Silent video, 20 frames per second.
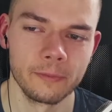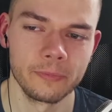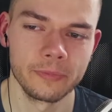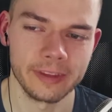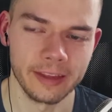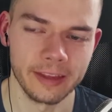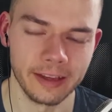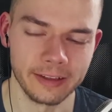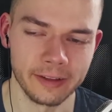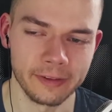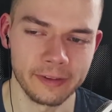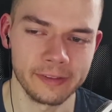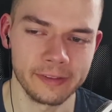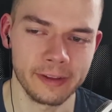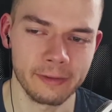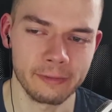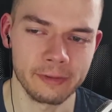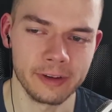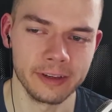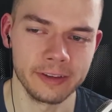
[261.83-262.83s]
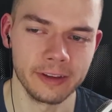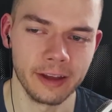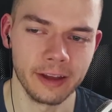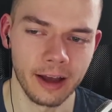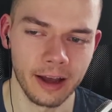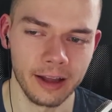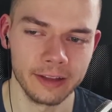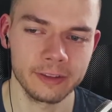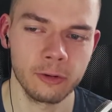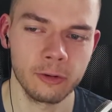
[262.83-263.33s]
Yeah, this is definitely the
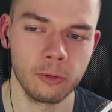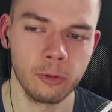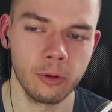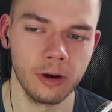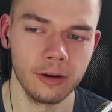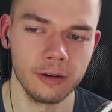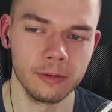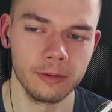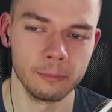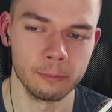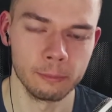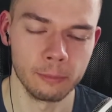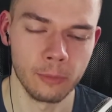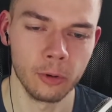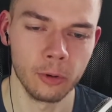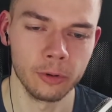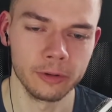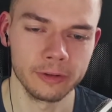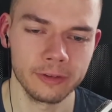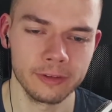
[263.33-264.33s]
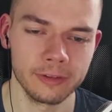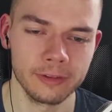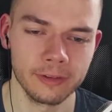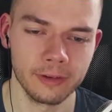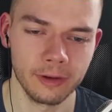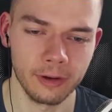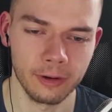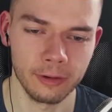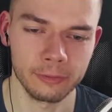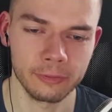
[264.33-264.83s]
hardcore mode
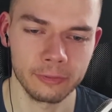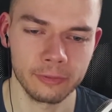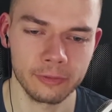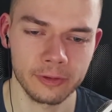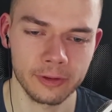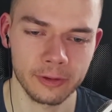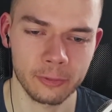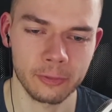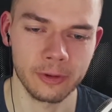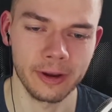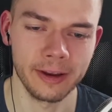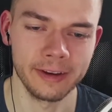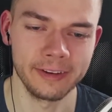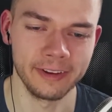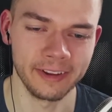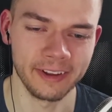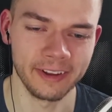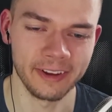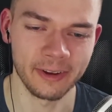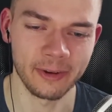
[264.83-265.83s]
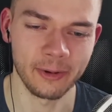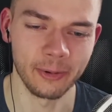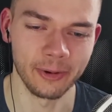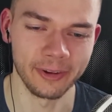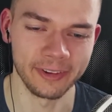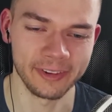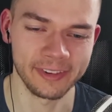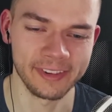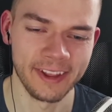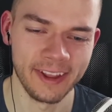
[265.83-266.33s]
of creating a
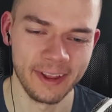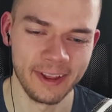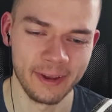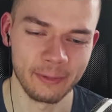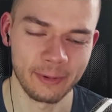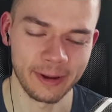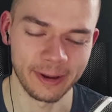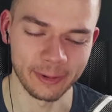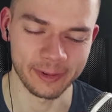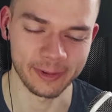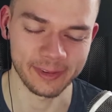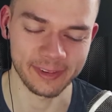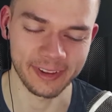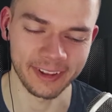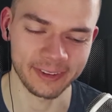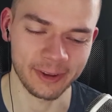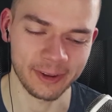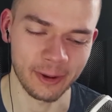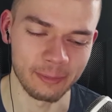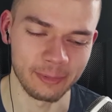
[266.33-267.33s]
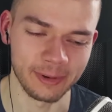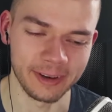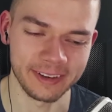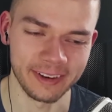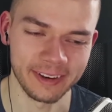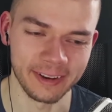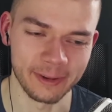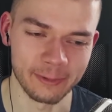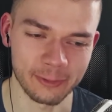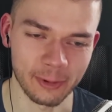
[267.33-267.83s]
course, where you start
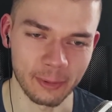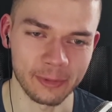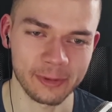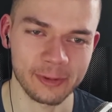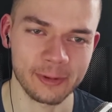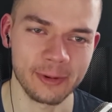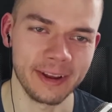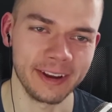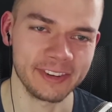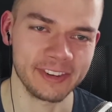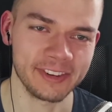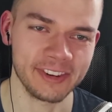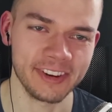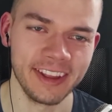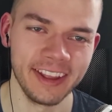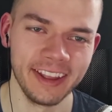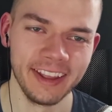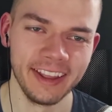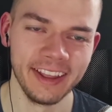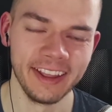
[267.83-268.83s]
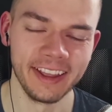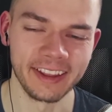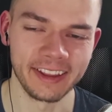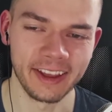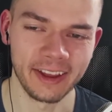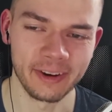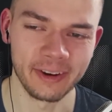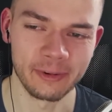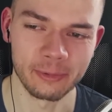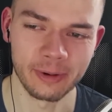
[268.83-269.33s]
completely from scratch
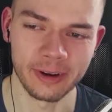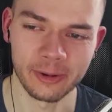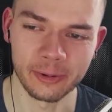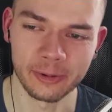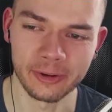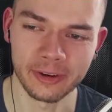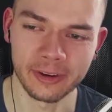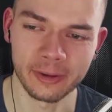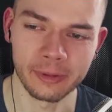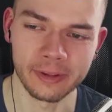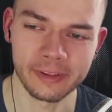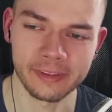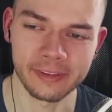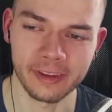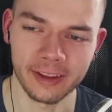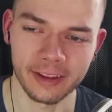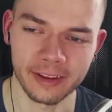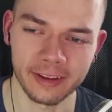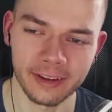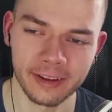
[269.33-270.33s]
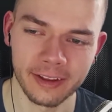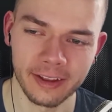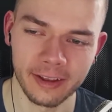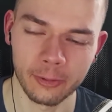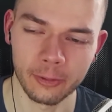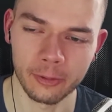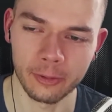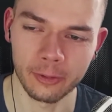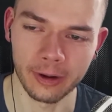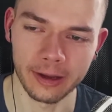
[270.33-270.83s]
again when you did a mistake,
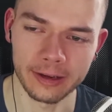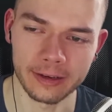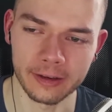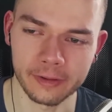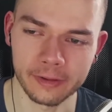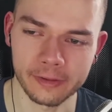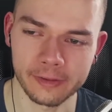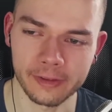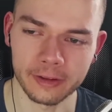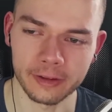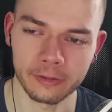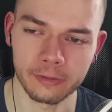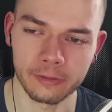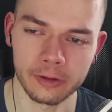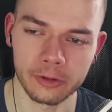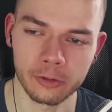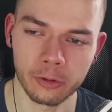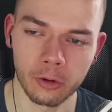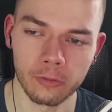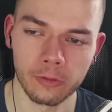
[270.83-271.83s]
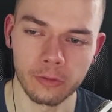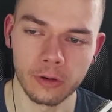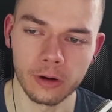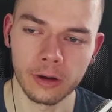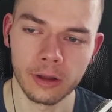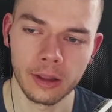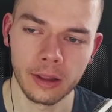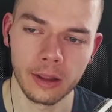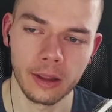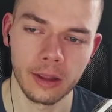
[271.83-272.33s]
or at least start the video over.
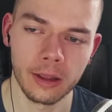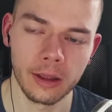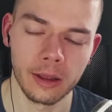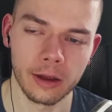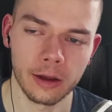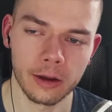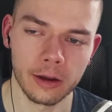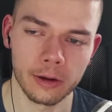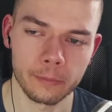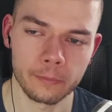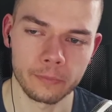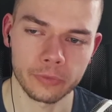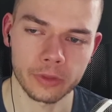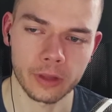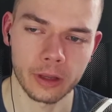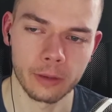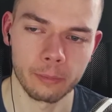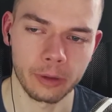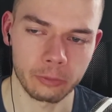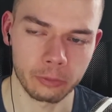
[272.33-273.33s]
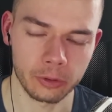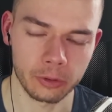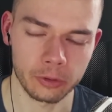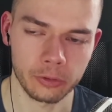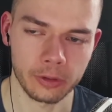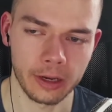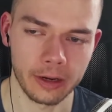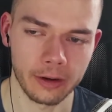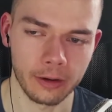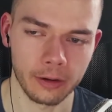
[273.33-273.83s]
But what you
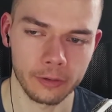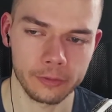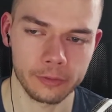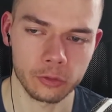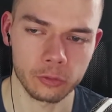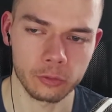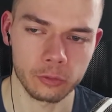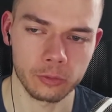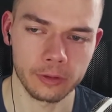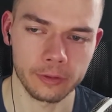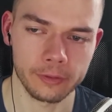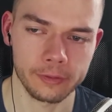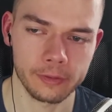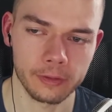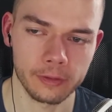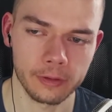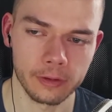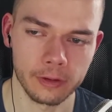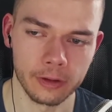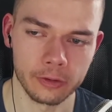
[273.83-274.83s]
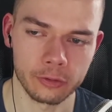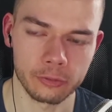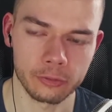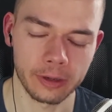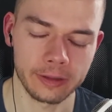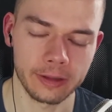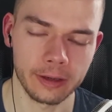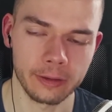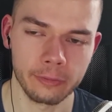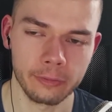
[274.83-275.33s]
can also do is, a trick
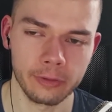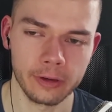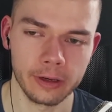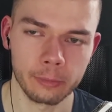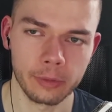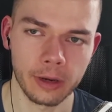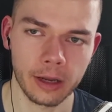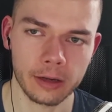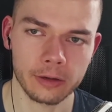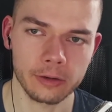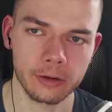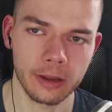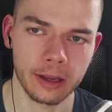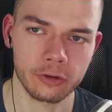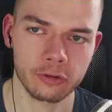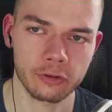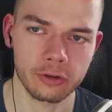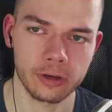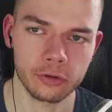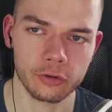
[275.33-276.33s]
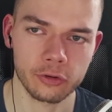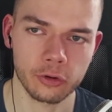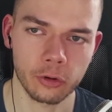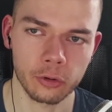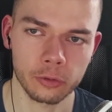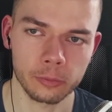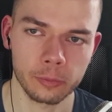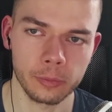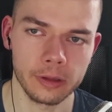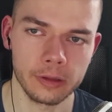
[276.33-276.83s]
that Philip Luckner actually
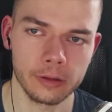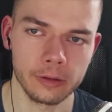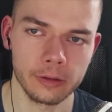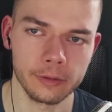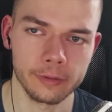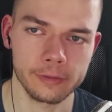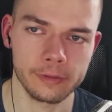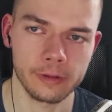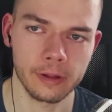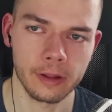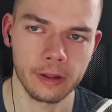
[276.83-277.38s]
showed me is,